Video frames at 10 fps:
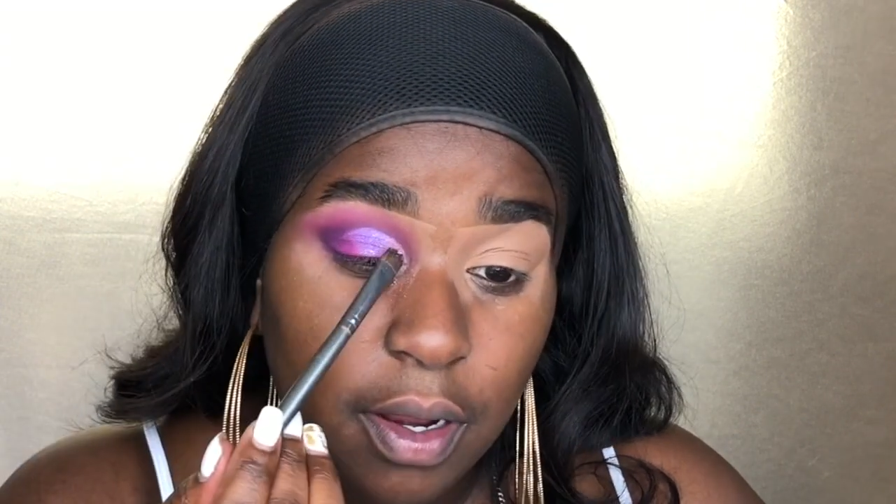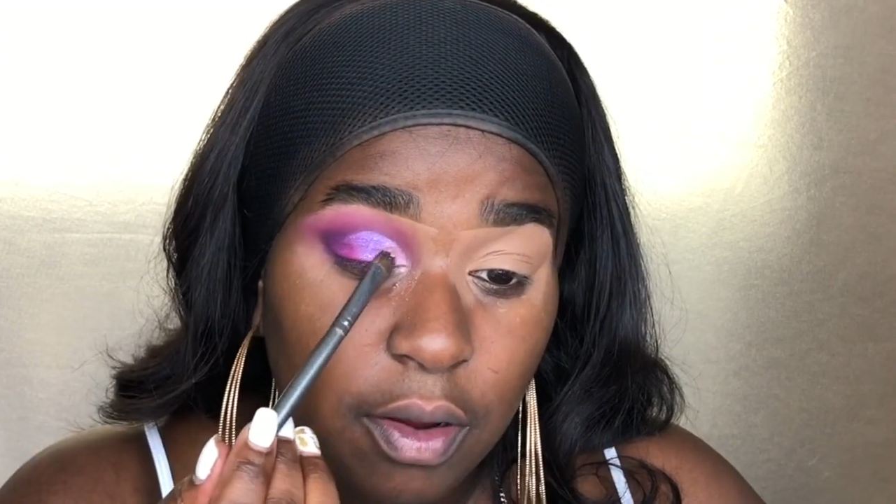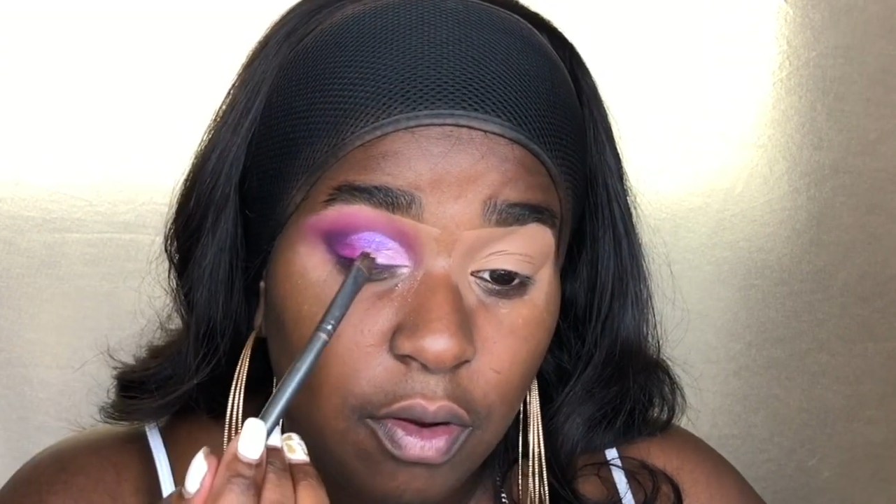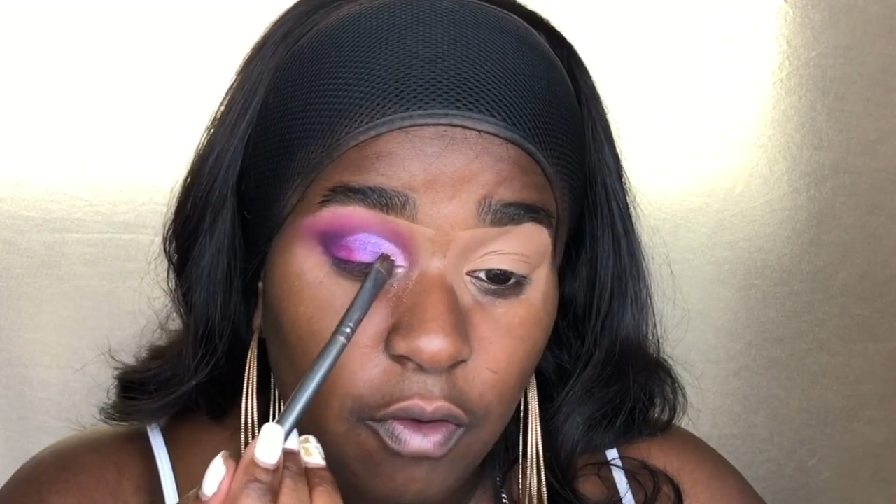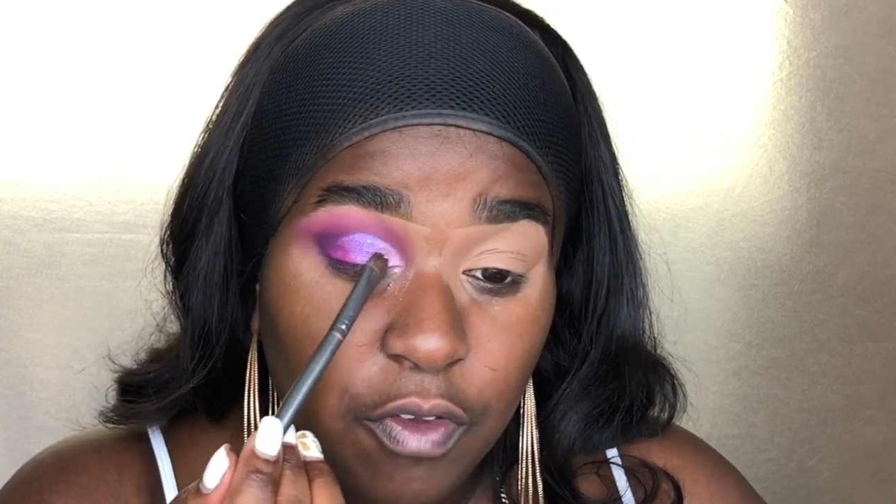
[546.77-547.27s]
I
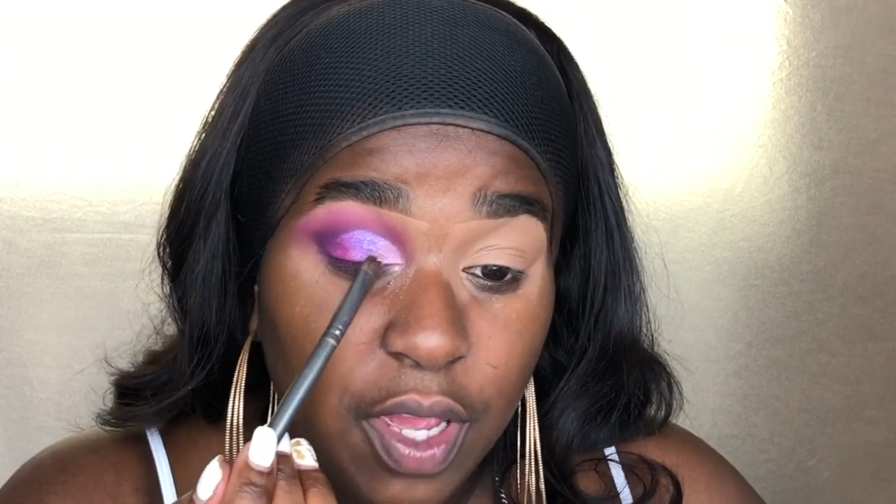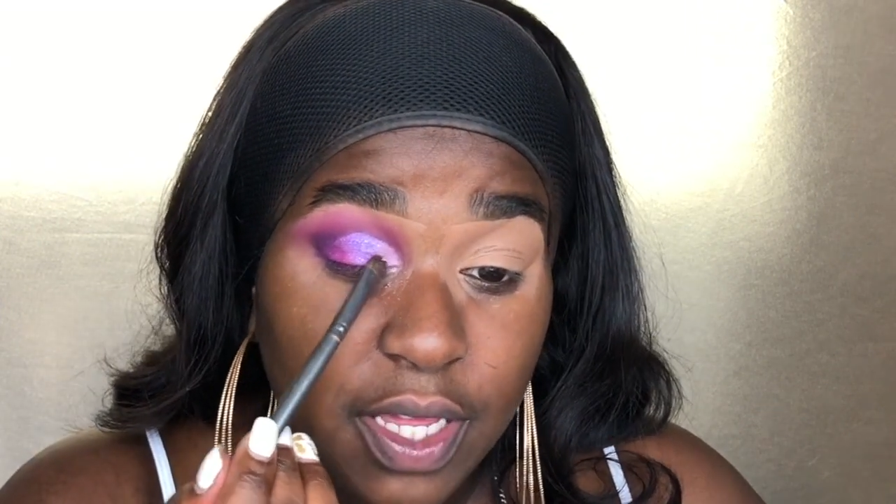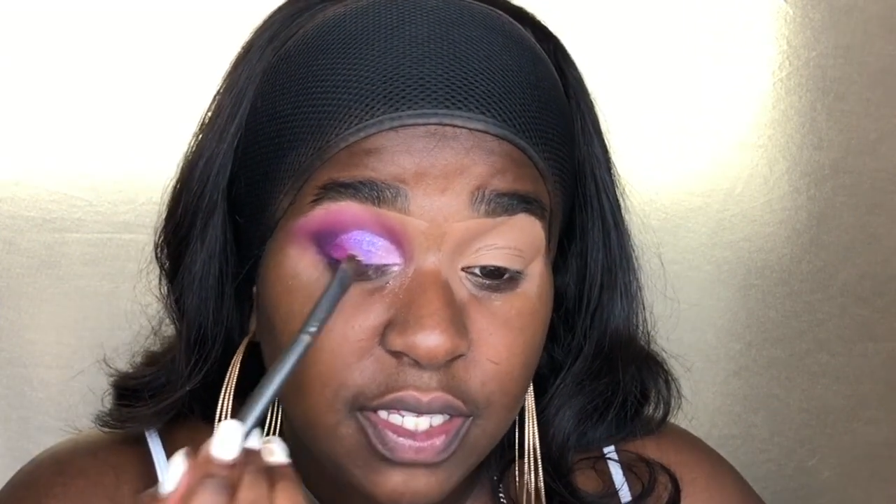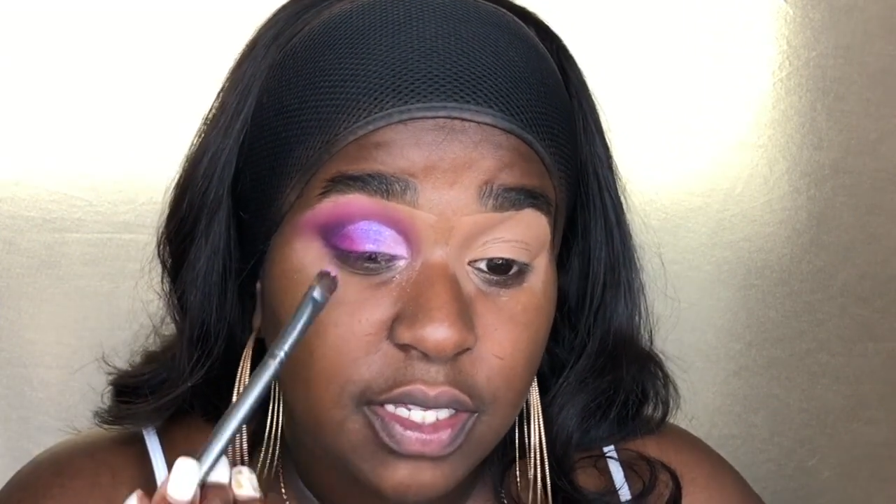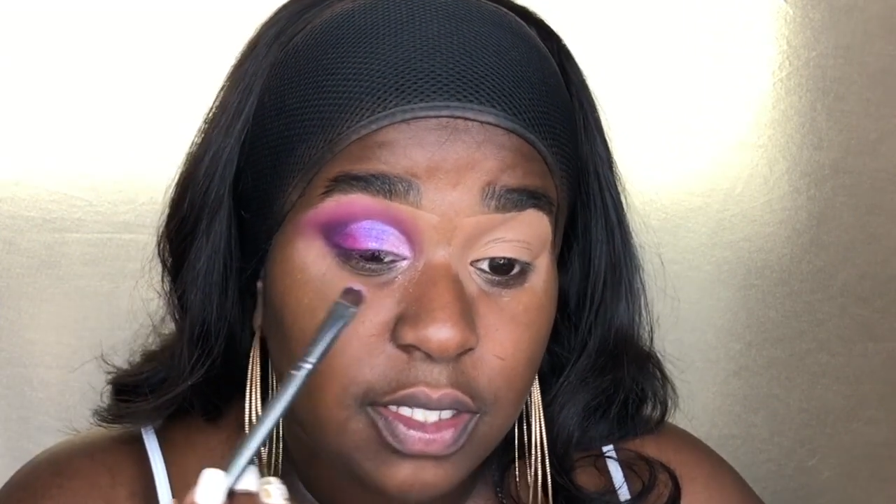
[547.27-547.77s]
don't know if you
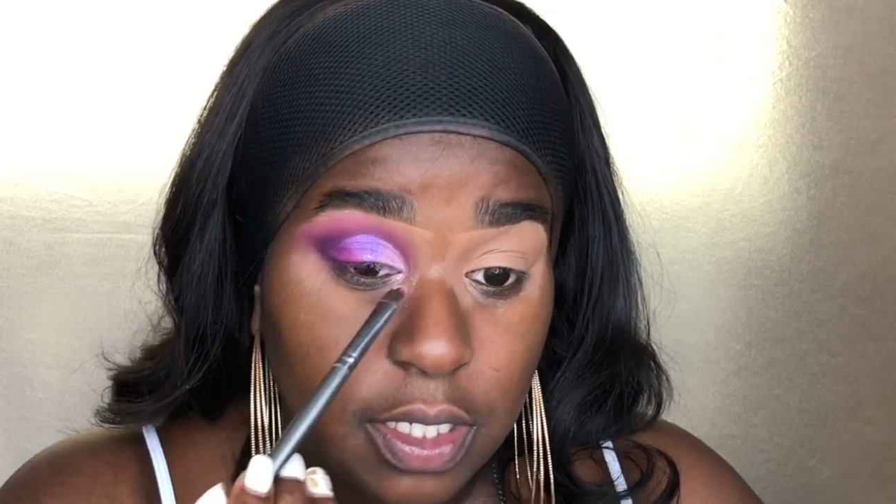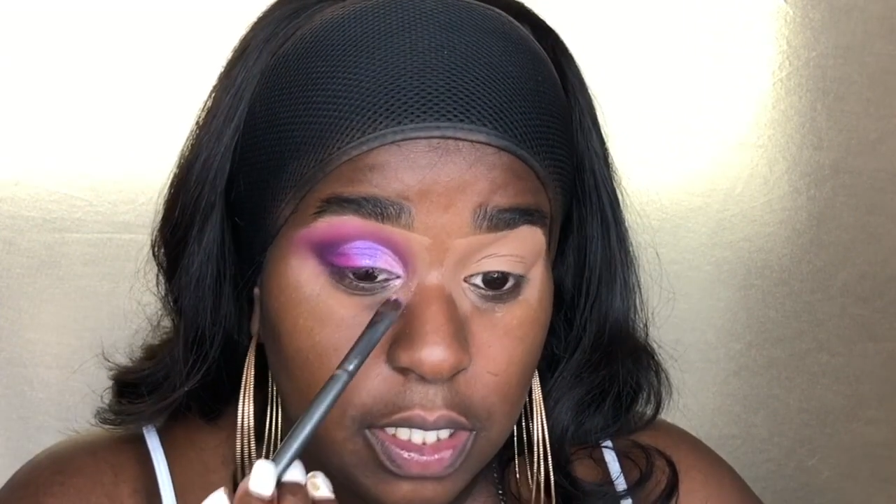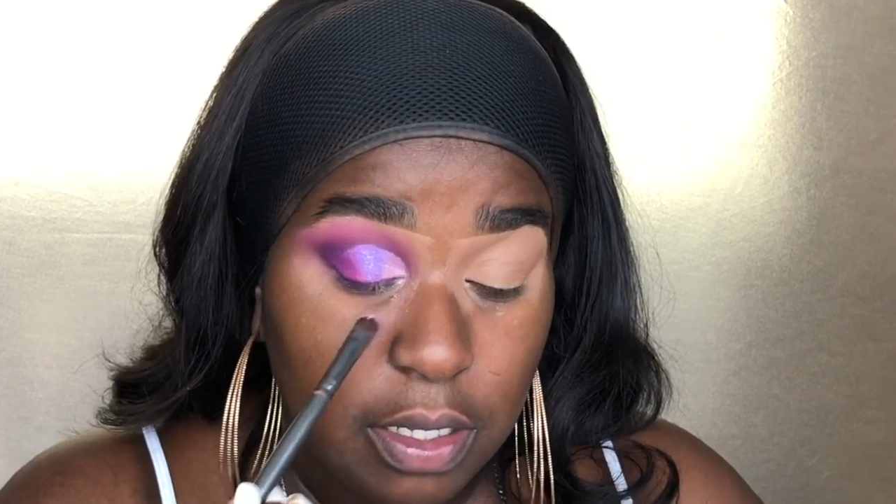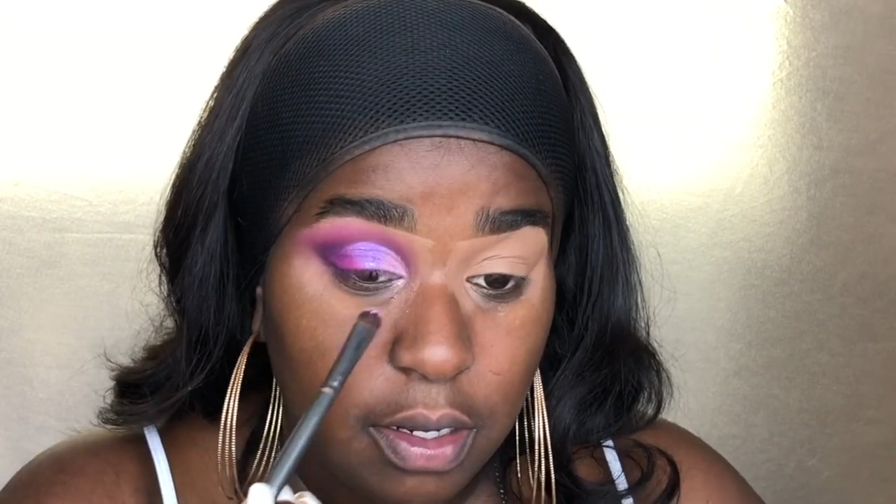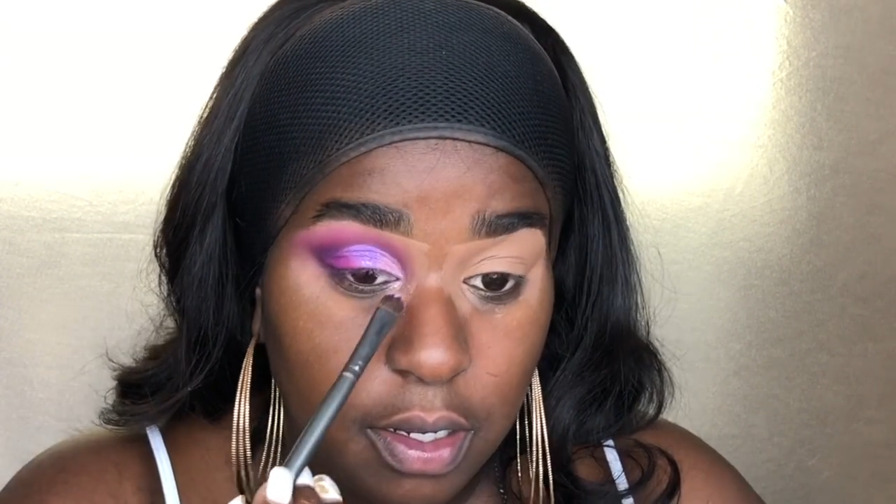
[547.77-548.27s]
guys can
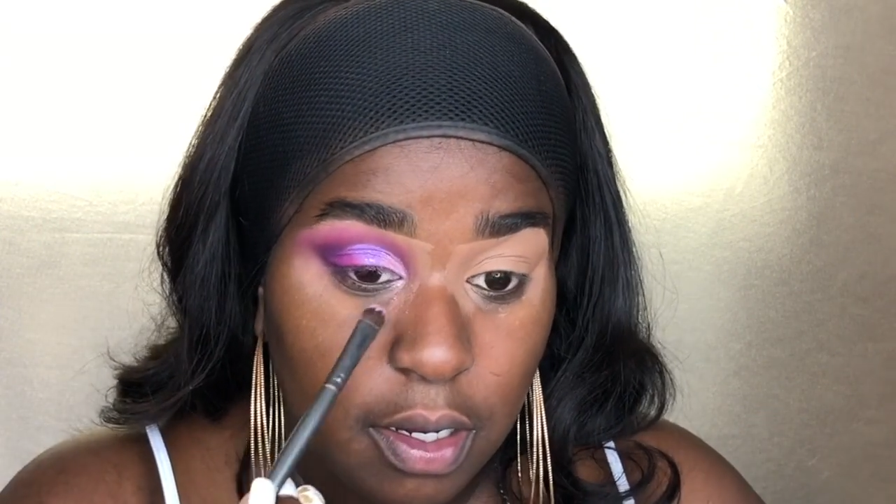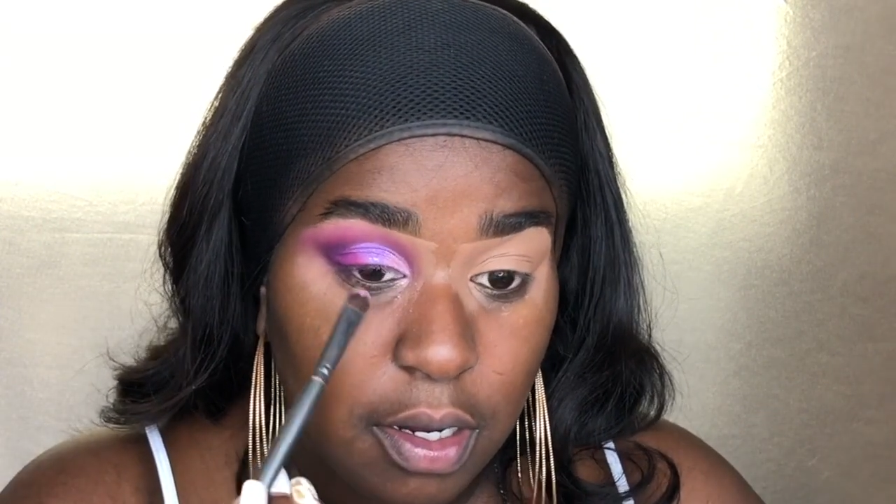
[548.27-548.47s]
see the